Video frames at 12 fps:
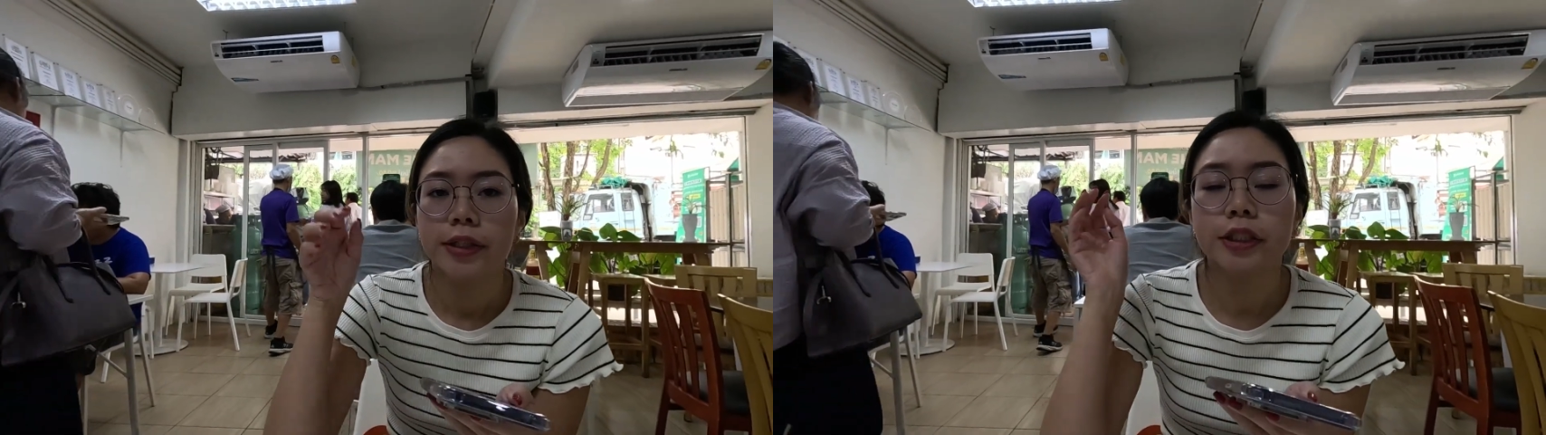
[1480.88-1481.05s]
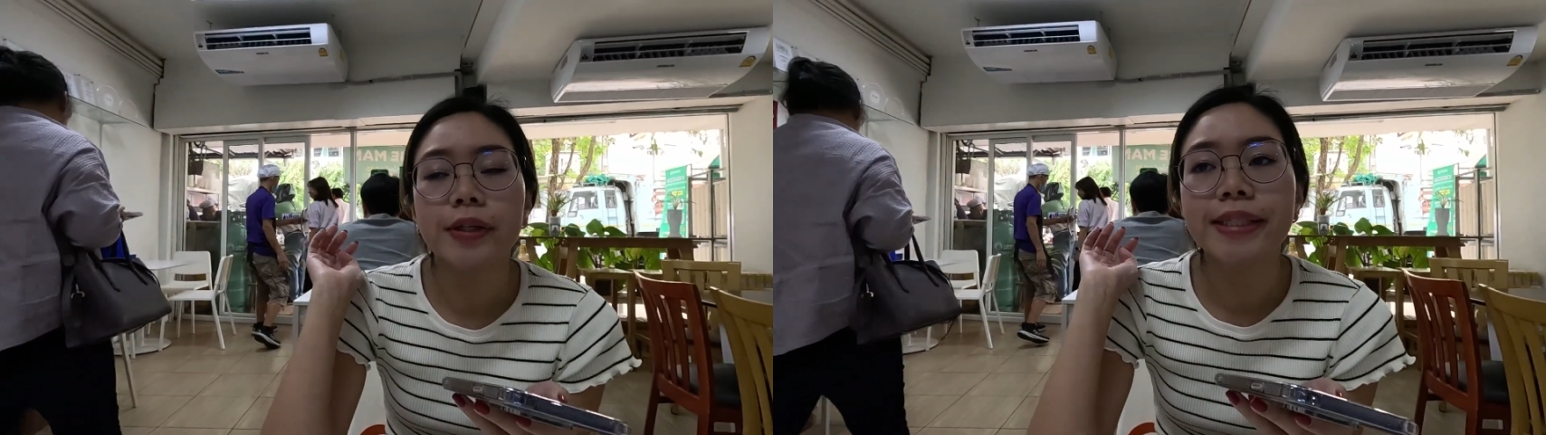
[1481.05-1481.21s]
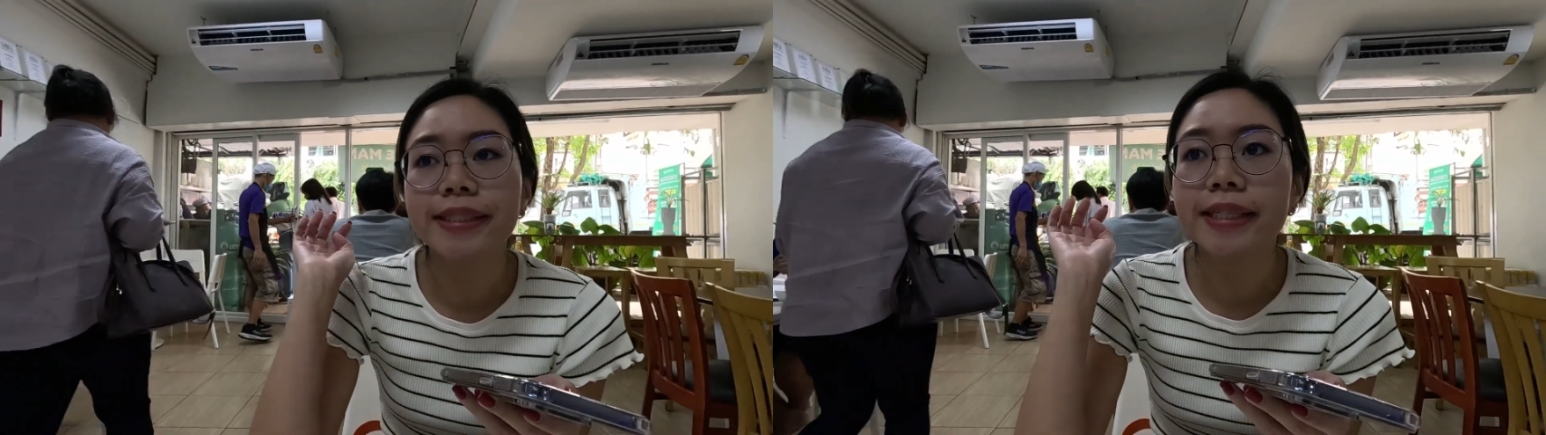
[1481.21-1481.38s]
So
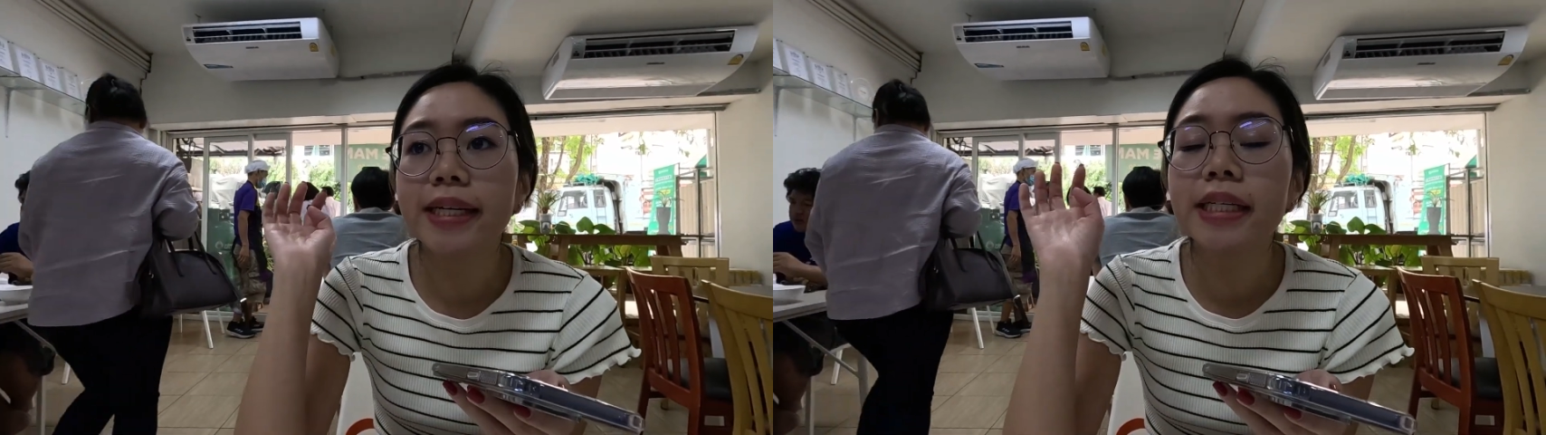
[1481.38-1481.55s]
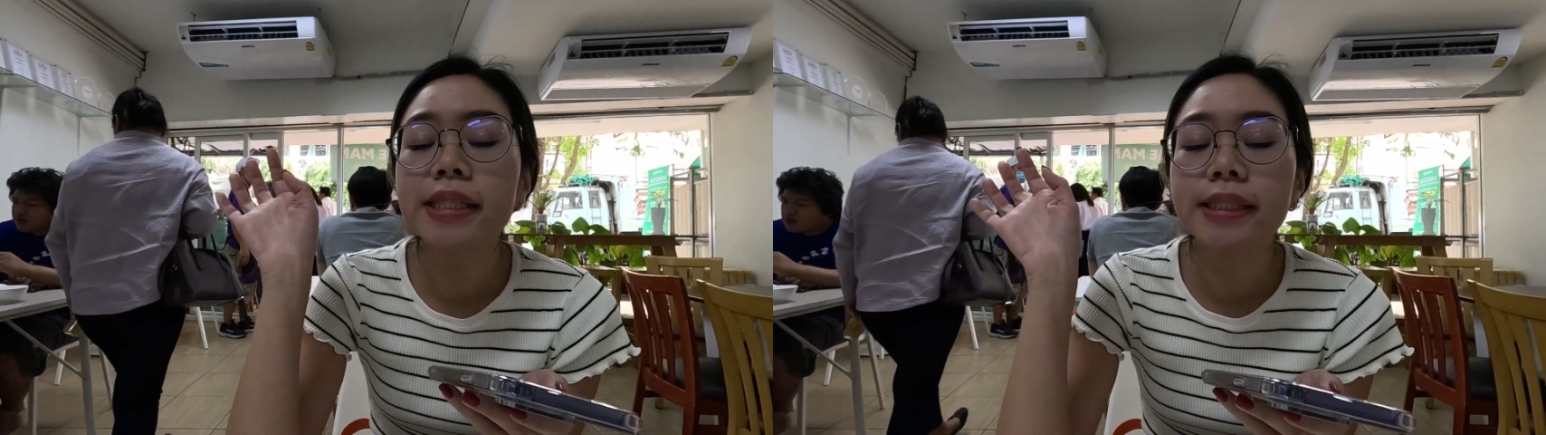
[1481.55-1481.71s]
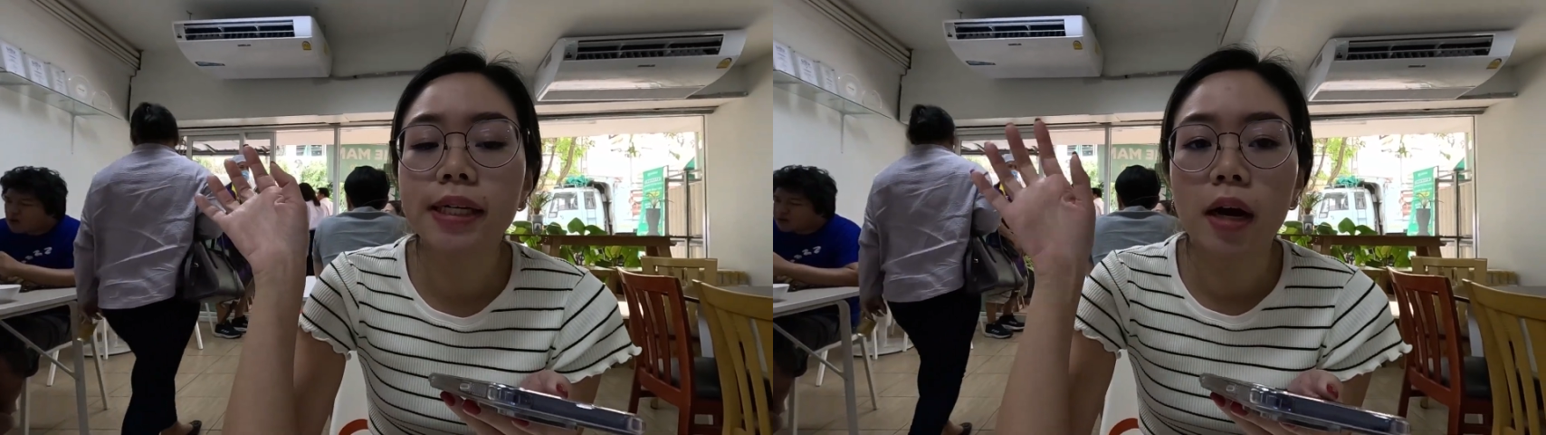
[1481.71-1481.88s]
he
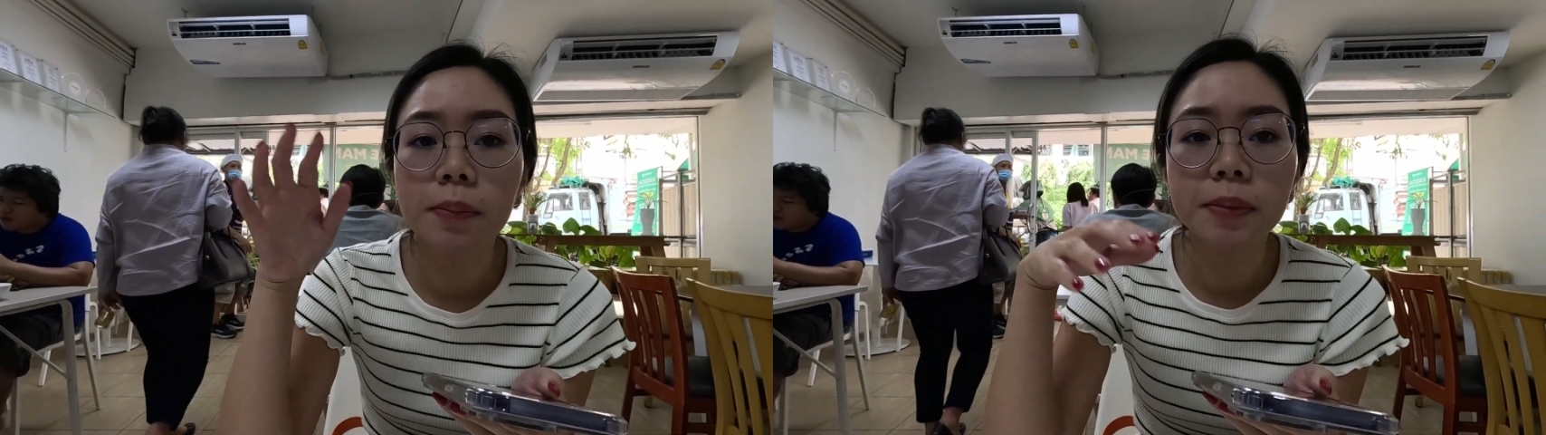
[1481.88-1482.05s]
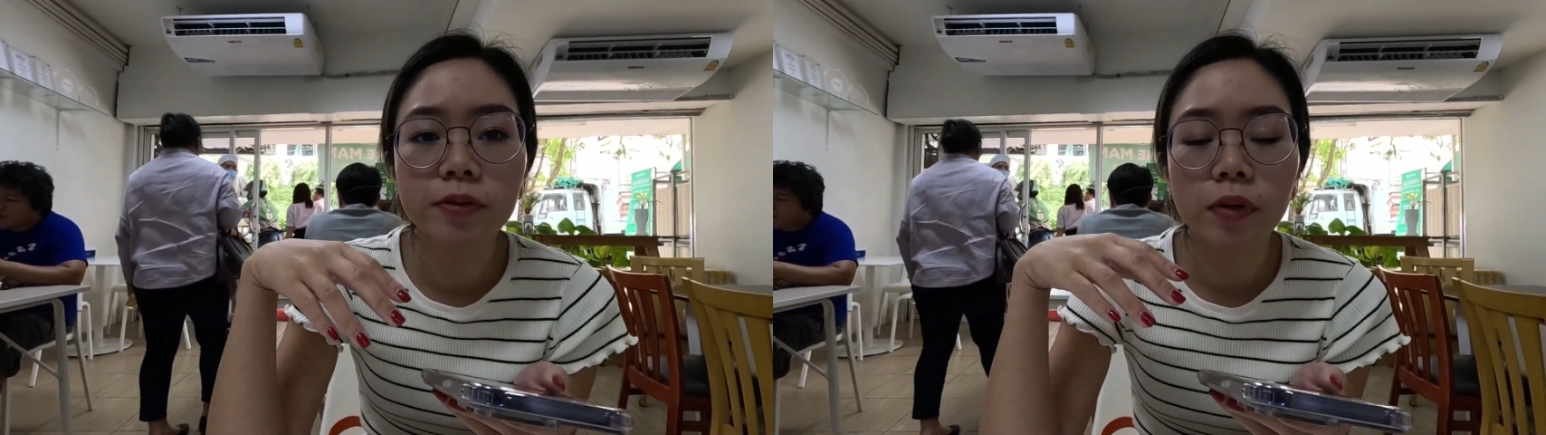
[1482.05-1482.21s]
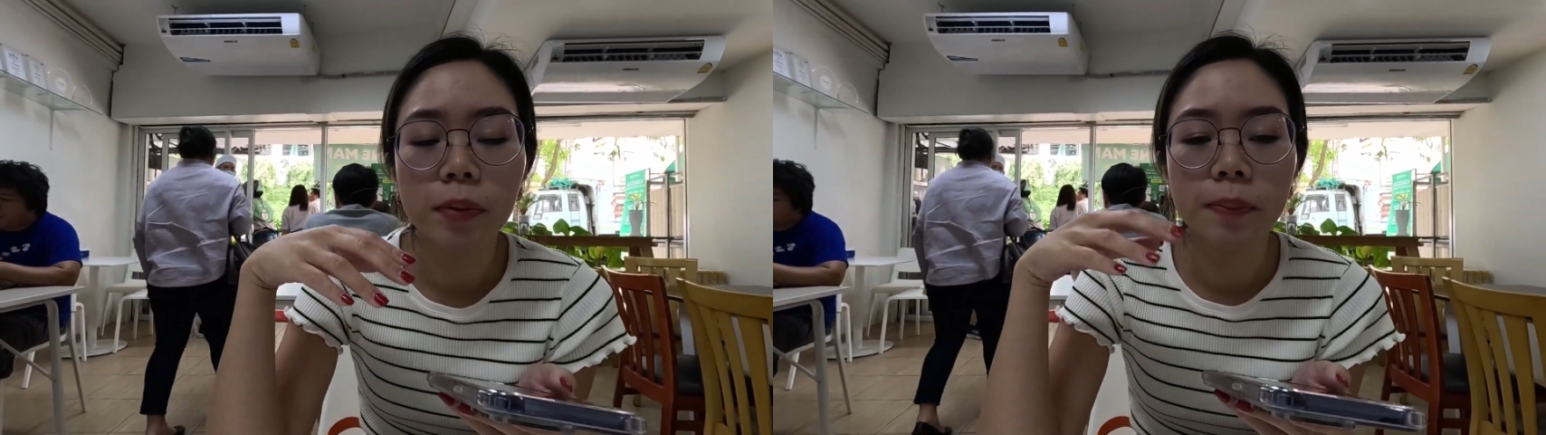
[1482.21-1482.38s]
says it comes
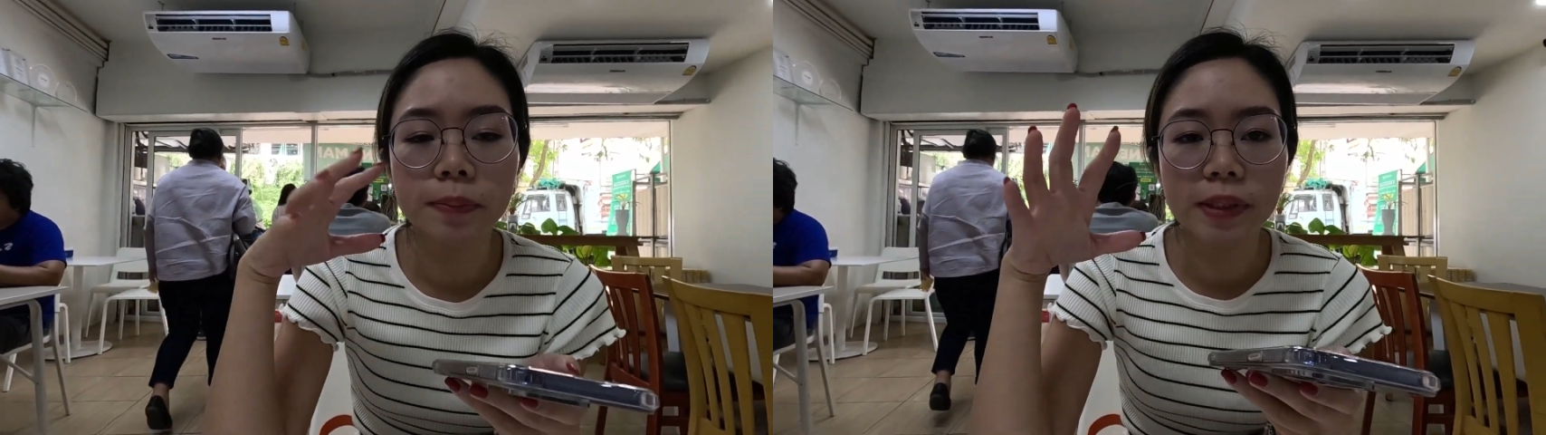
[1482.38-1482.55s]
from